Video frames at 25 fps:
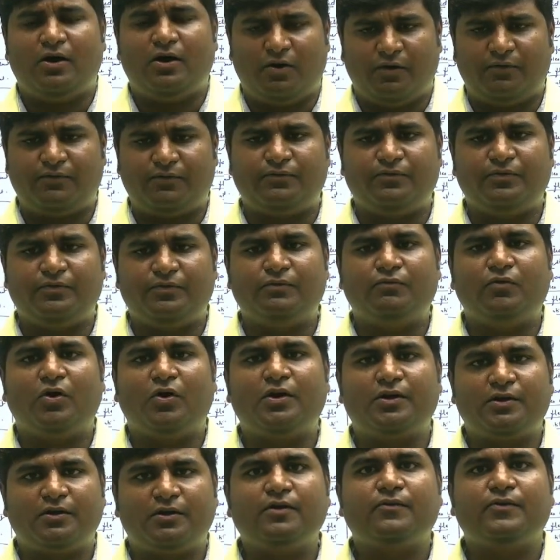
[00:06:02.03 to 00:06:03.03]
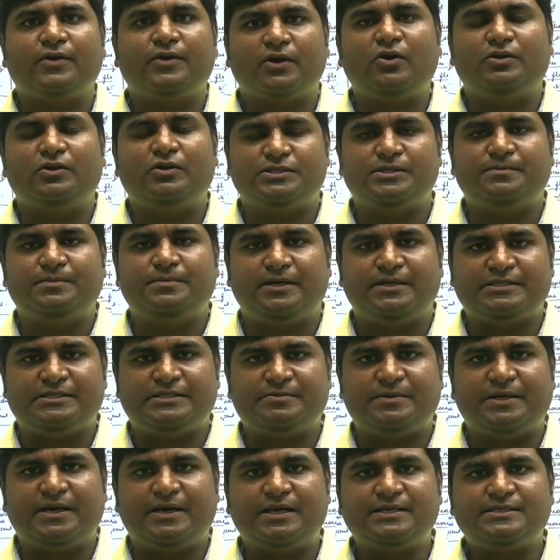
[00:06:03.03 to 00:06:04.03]
of whatever concept that
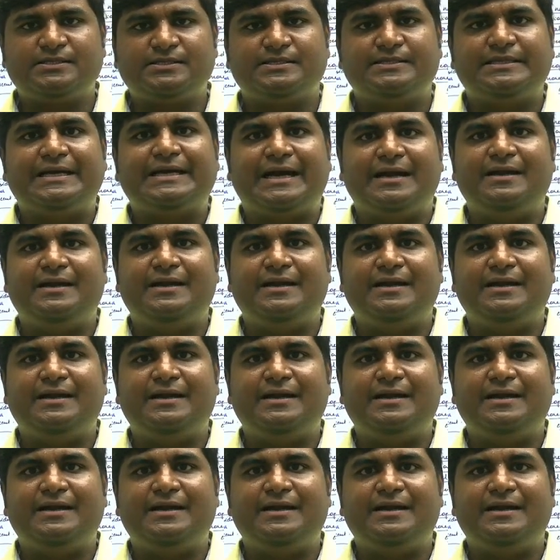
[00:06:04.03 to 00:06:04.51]
has been asked. The